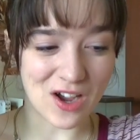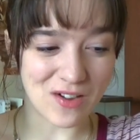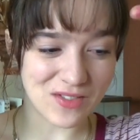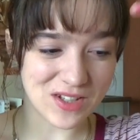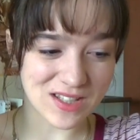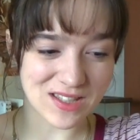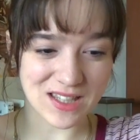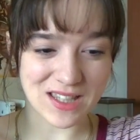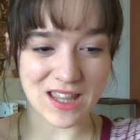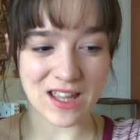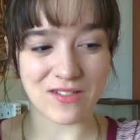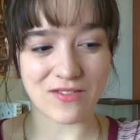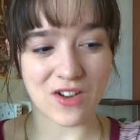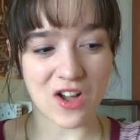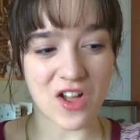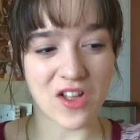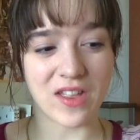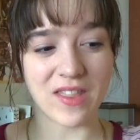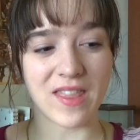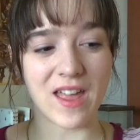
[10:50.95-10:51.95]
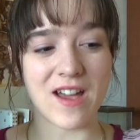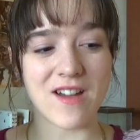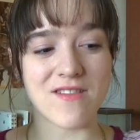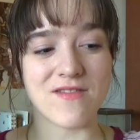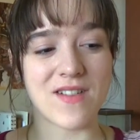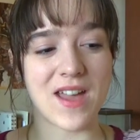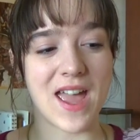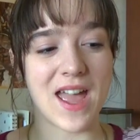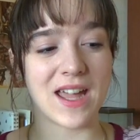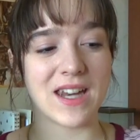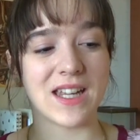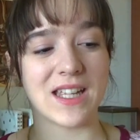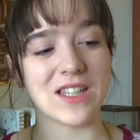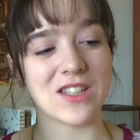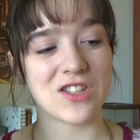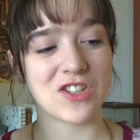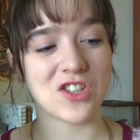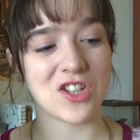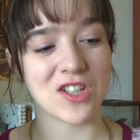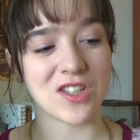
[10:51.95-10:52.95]
obviously they fall in love, and
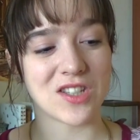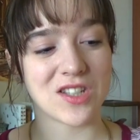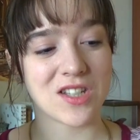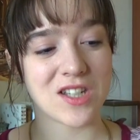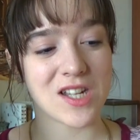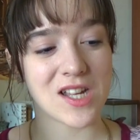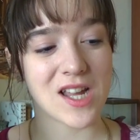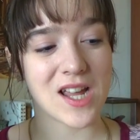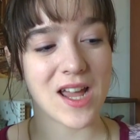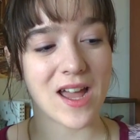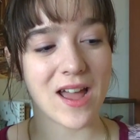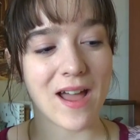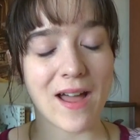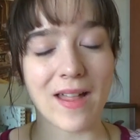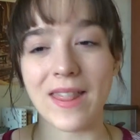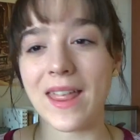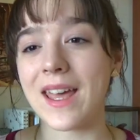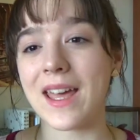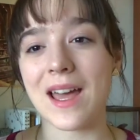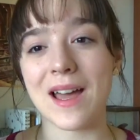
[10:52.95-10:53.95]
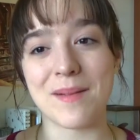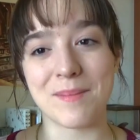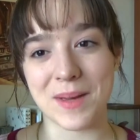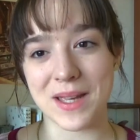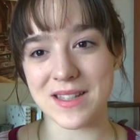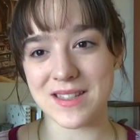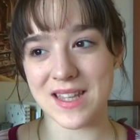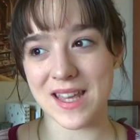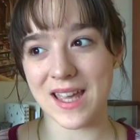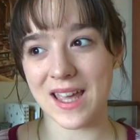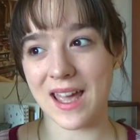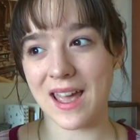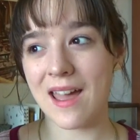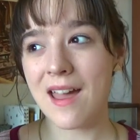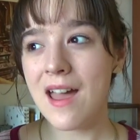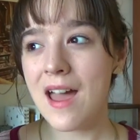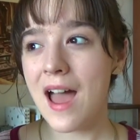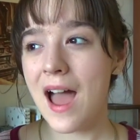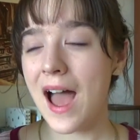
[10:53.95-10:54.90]
it's just like amazing.